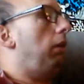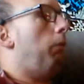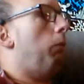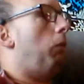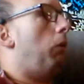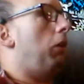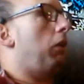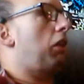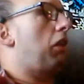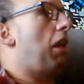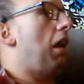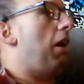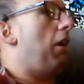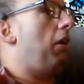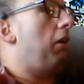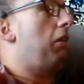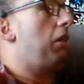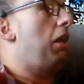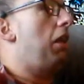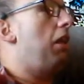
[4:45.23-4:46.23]
more
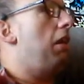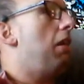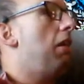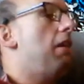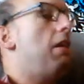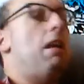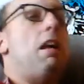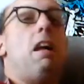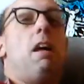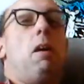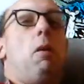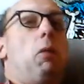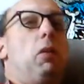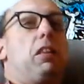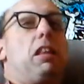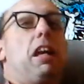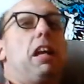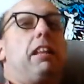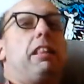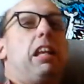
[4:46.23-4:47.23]
challenging,
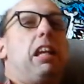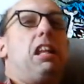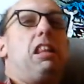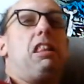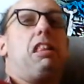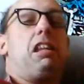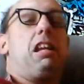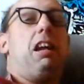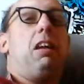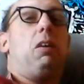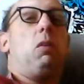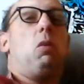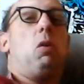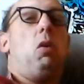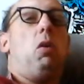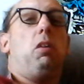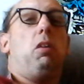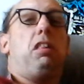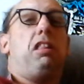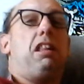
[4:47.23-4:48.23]
which I think is kind of
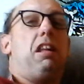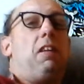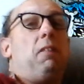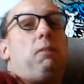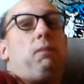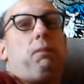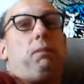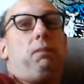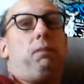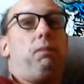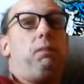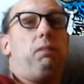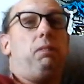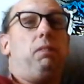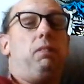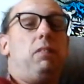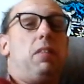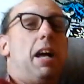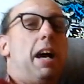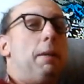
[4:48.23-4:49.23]
cool. So
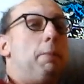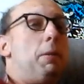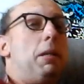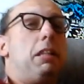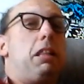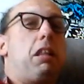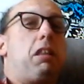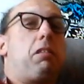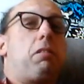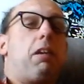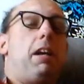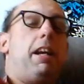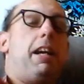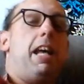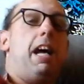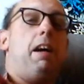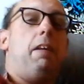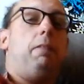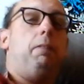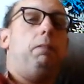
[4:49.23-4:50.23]
I might just try it
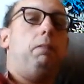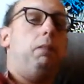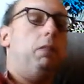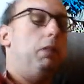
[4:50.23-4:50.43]
out.